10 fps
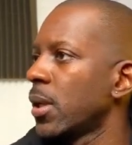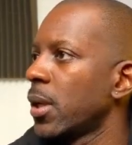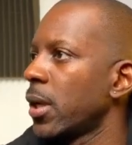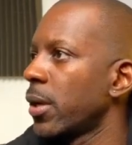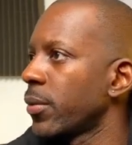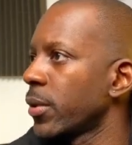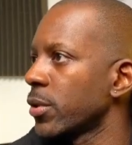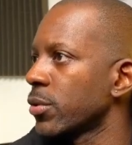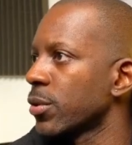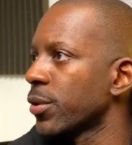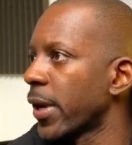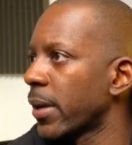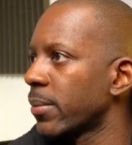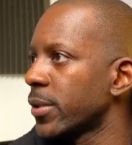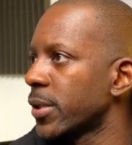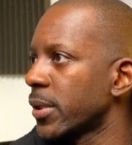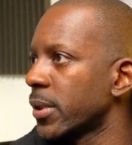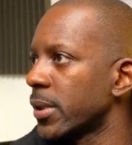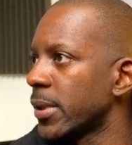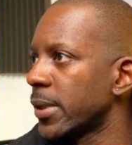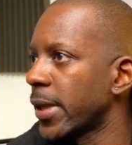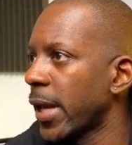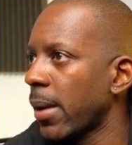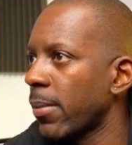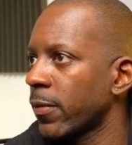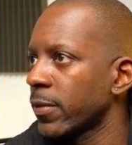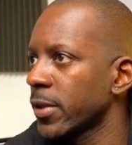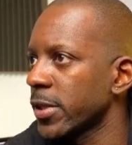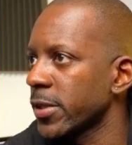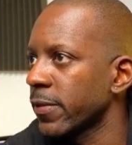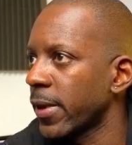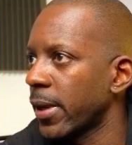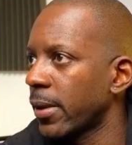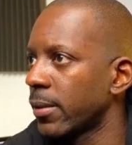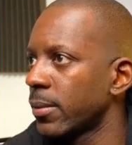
we're going to grab the name of this file,